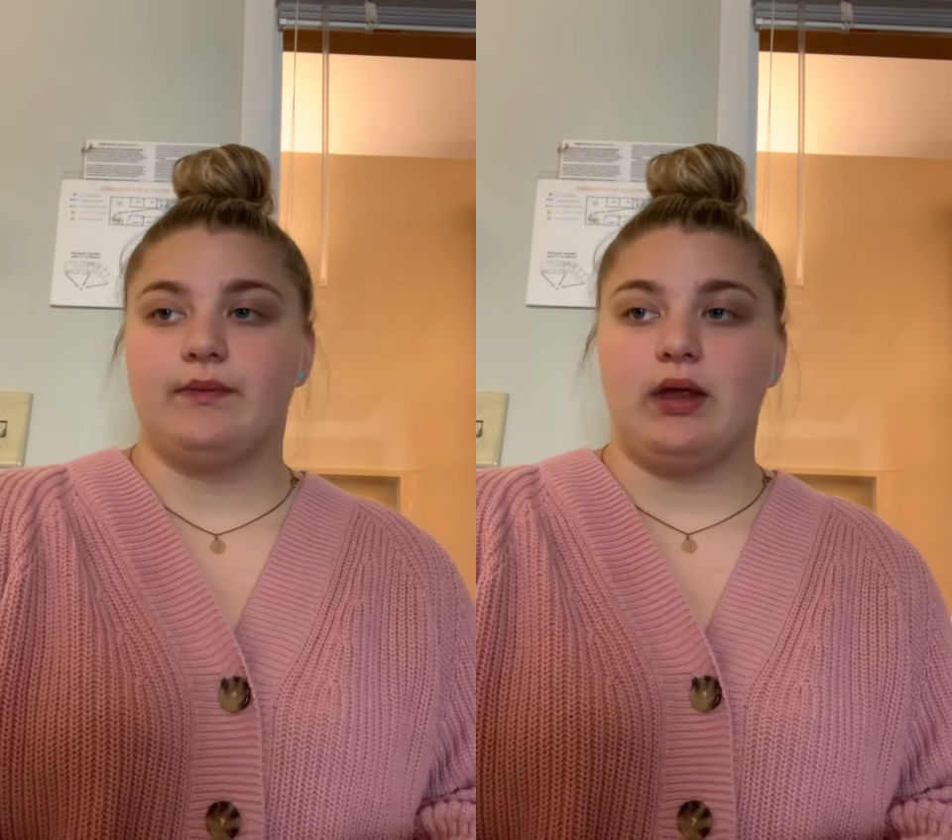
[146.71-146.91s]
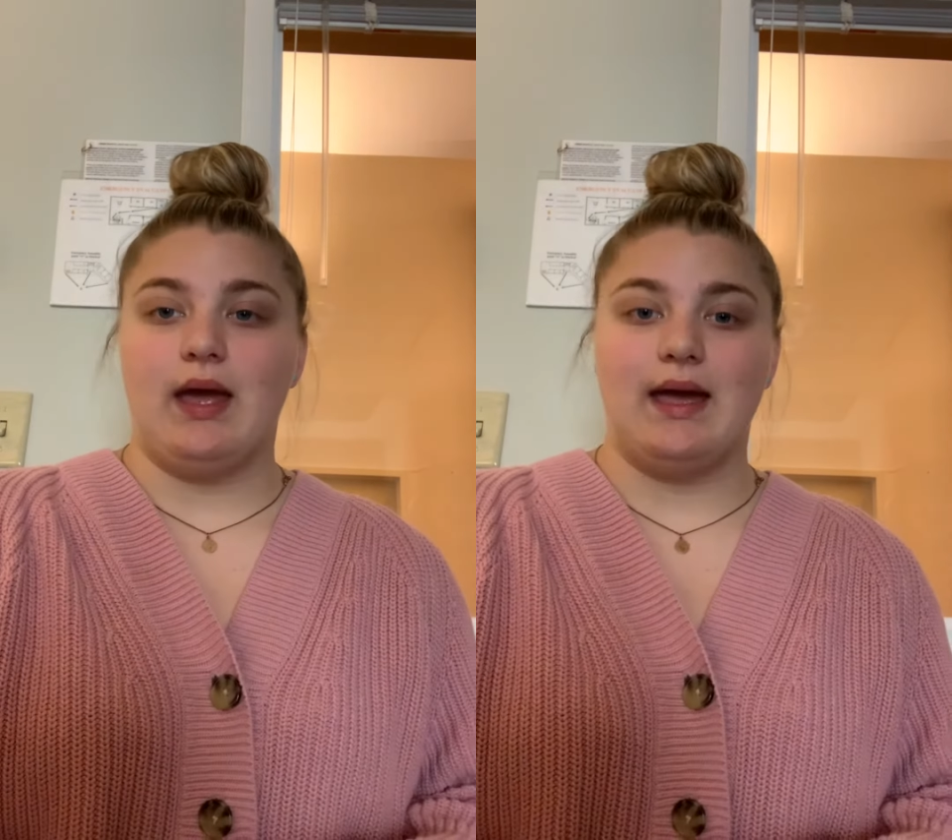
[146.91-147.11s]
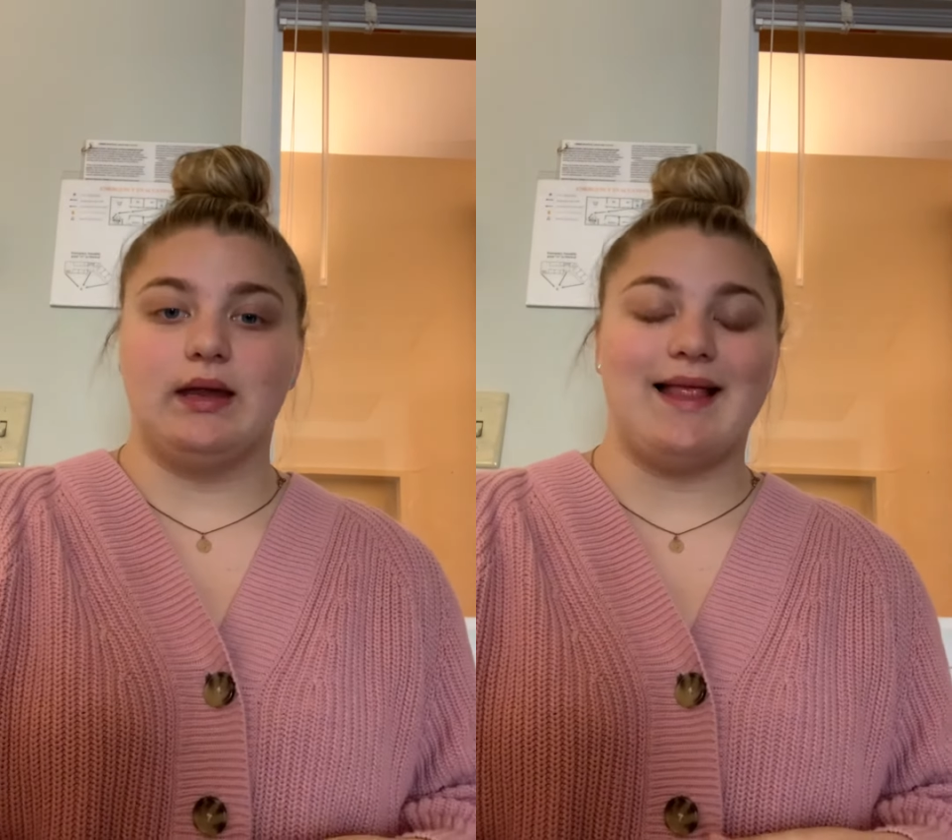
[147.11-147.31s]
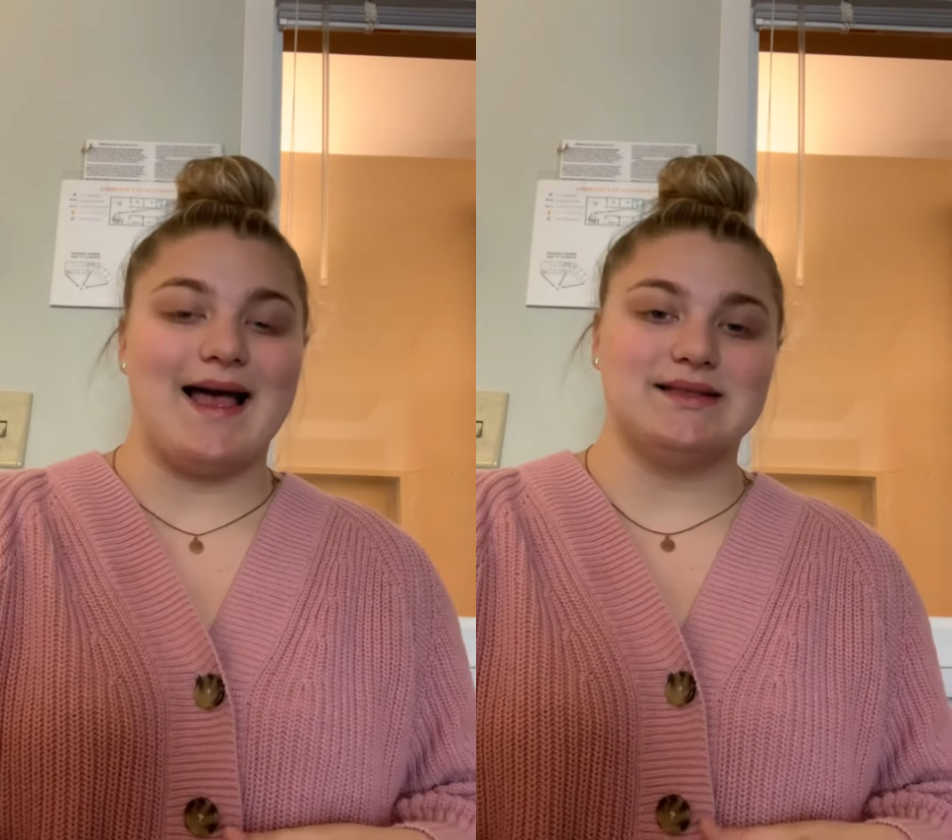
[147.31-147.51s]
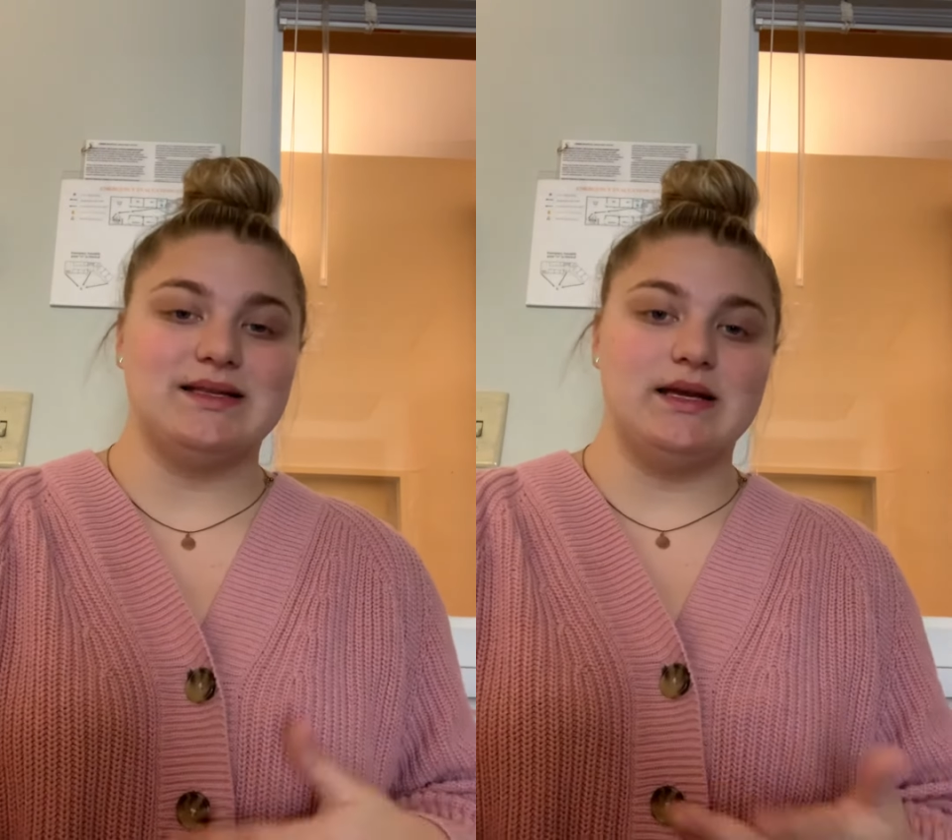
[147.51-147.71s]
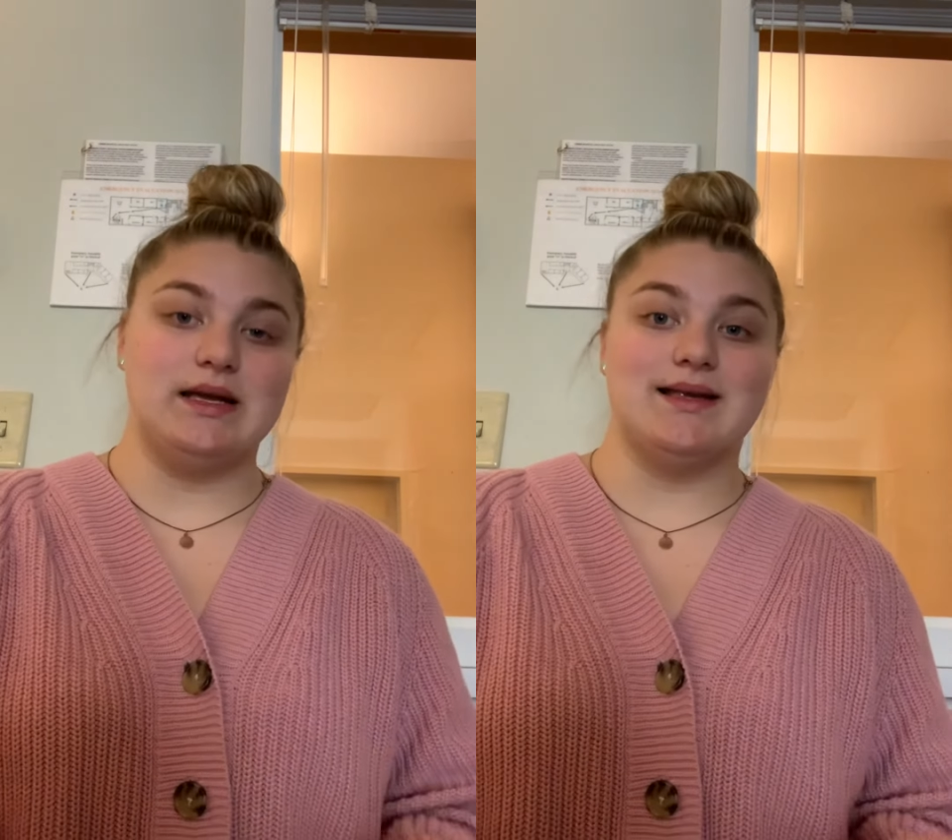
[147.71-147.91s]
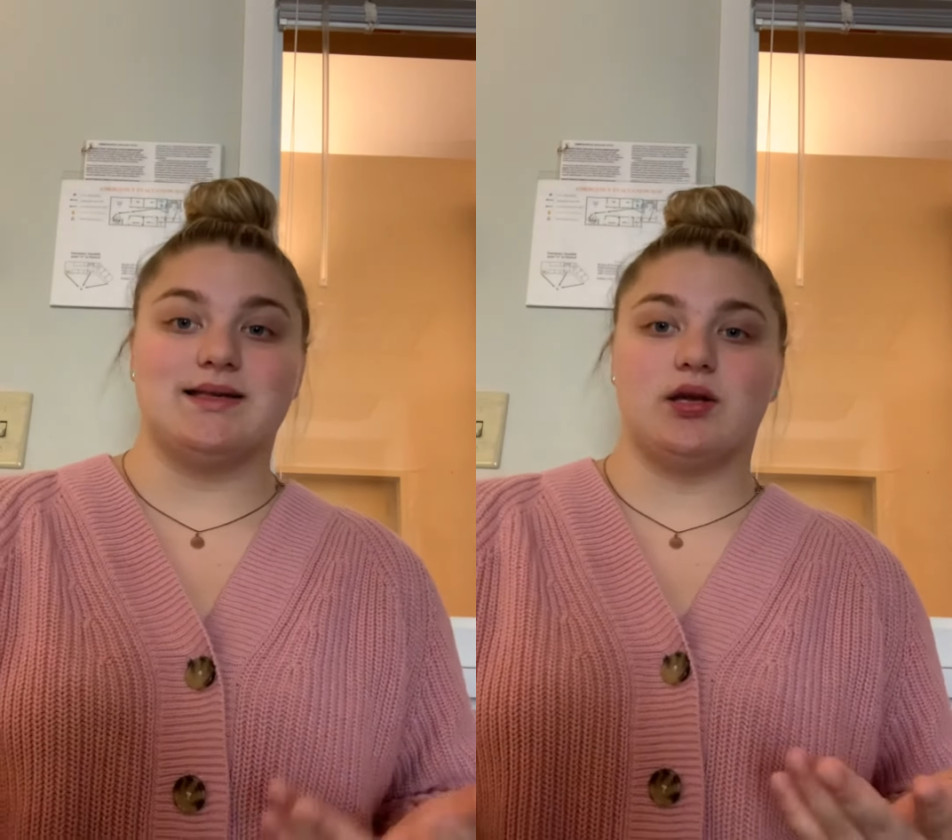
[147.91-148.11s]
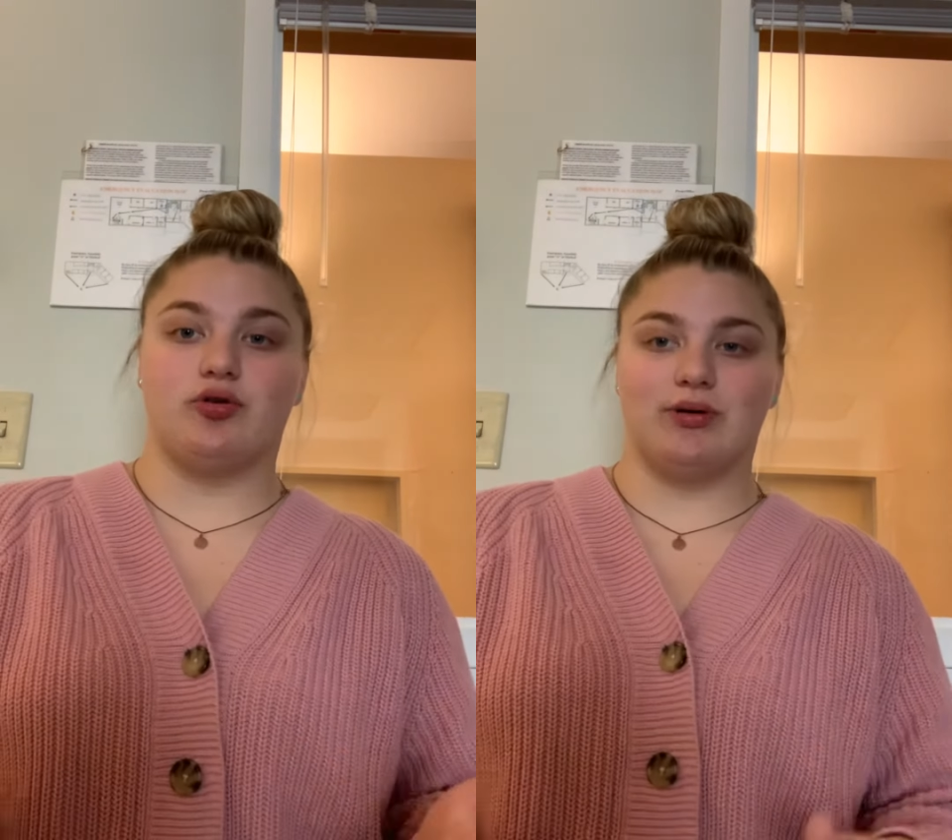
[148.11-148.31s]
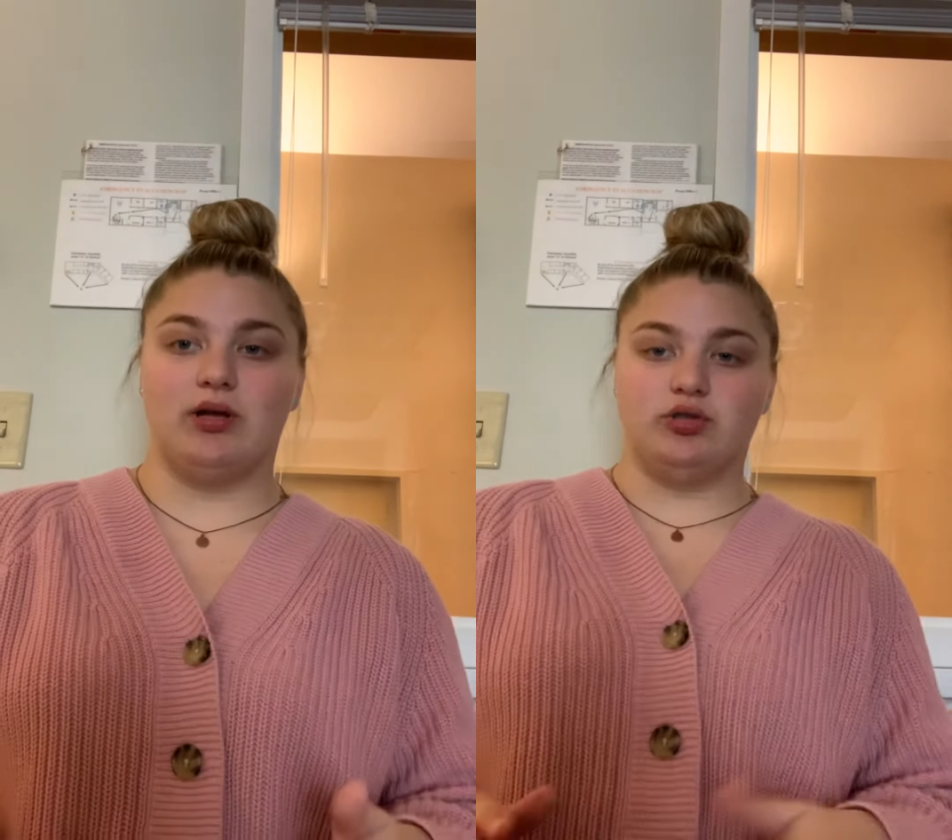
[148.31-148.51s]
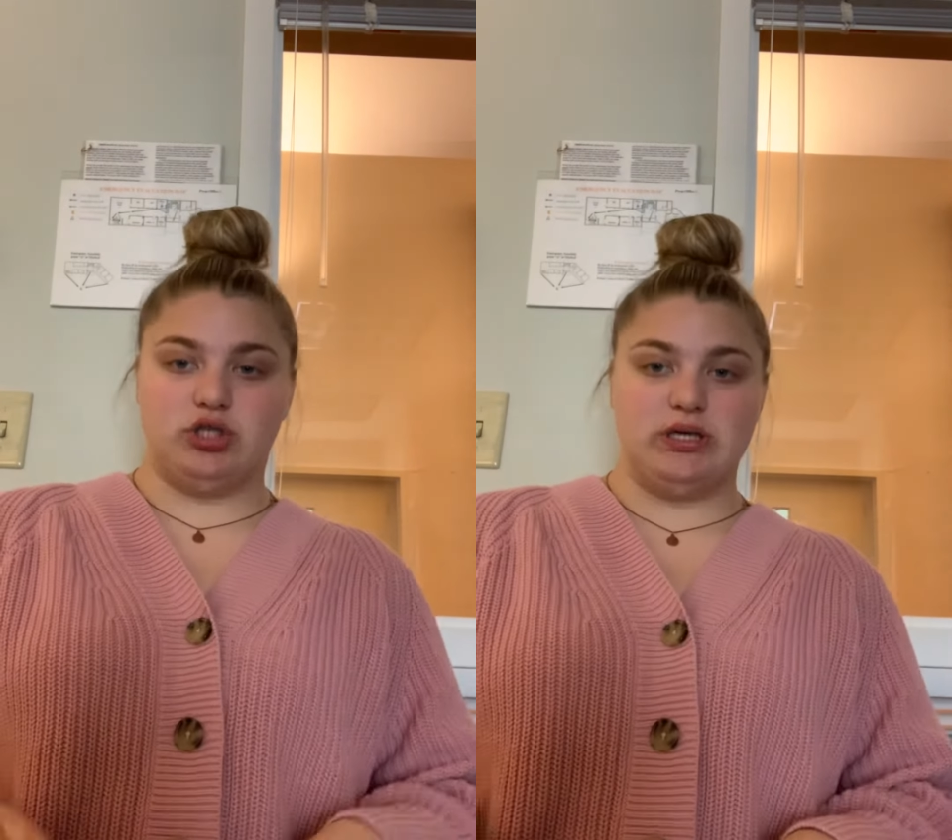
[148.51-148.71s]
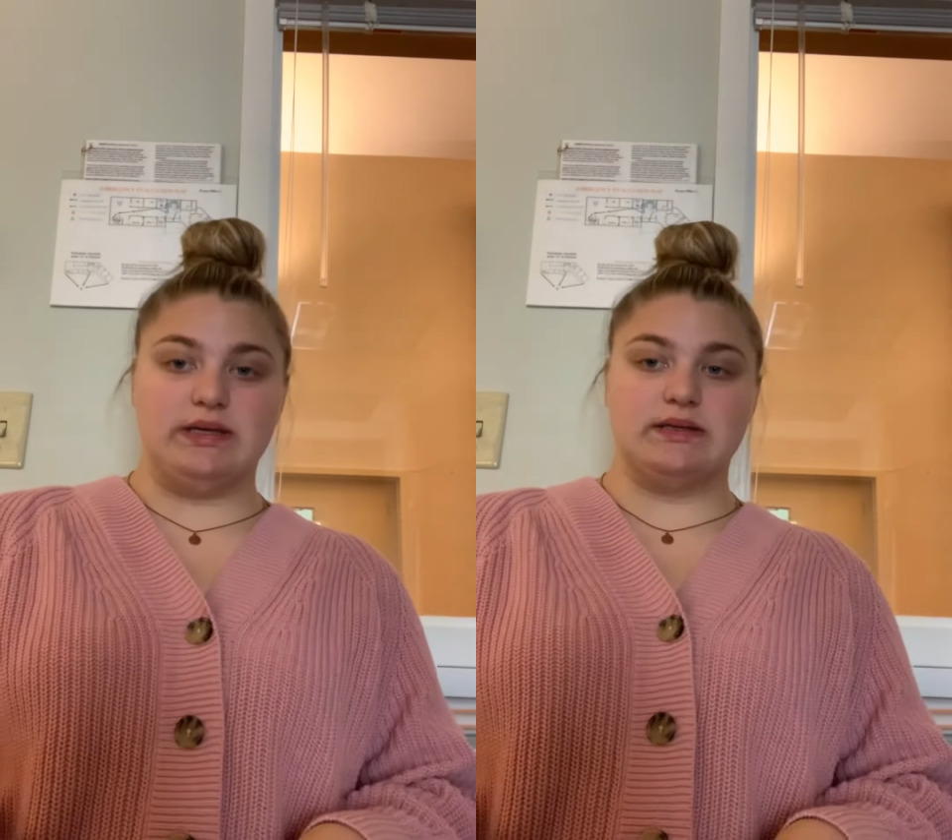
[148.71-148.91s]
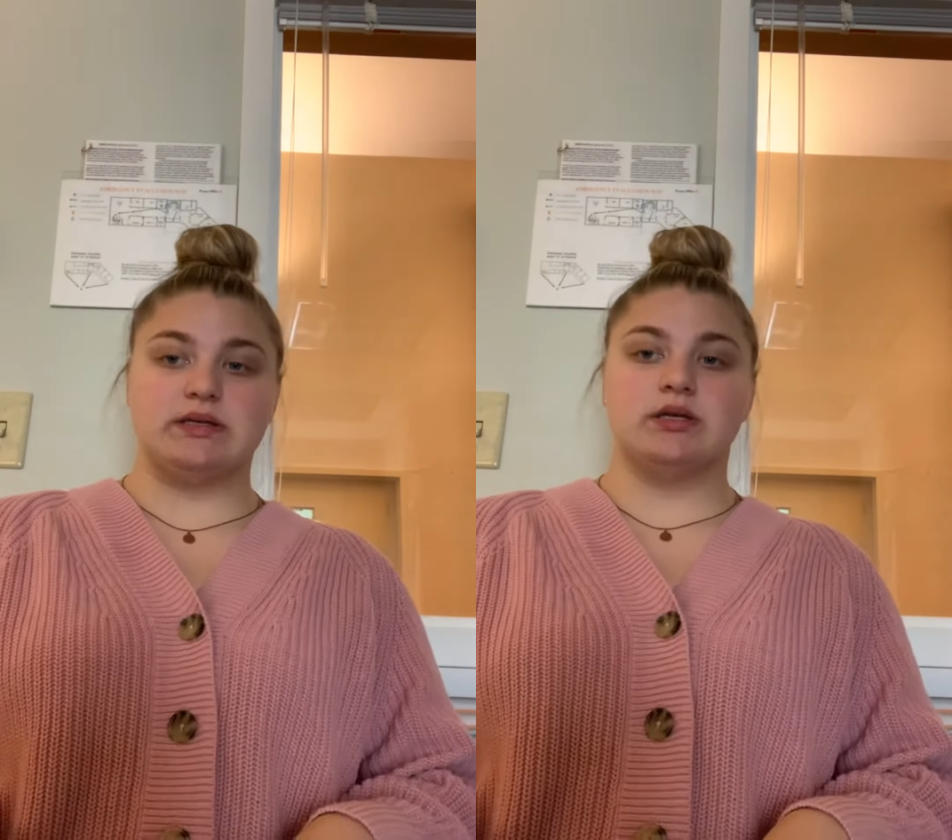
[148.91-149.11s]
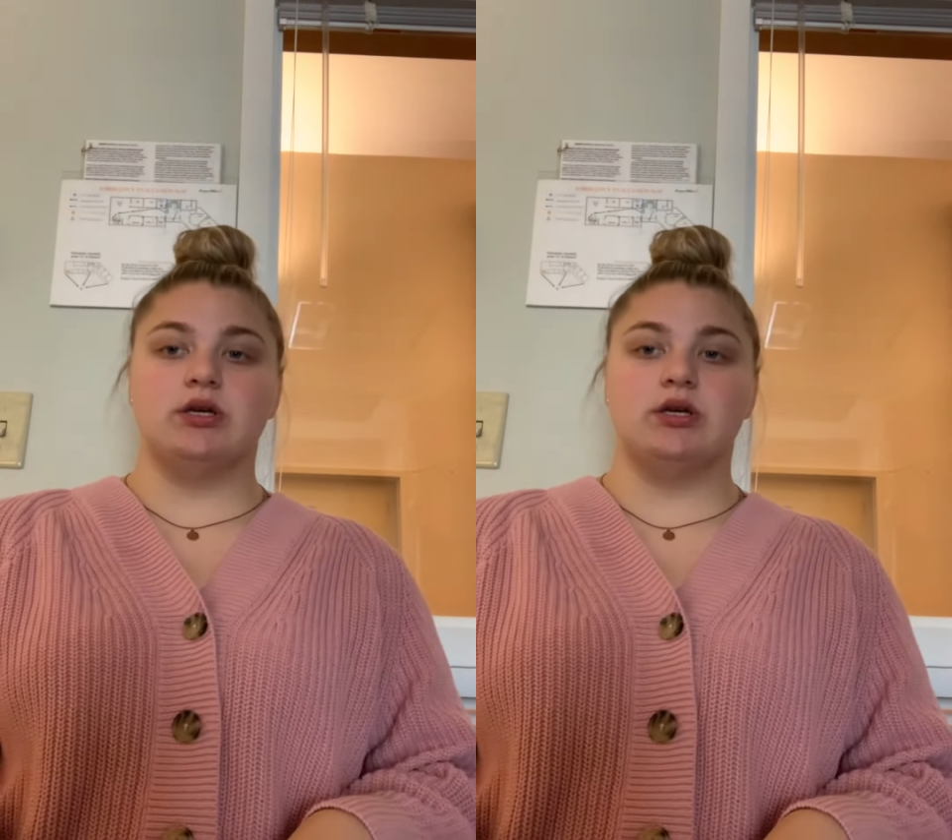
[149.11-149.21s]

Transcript: And lastly is grilled cheese.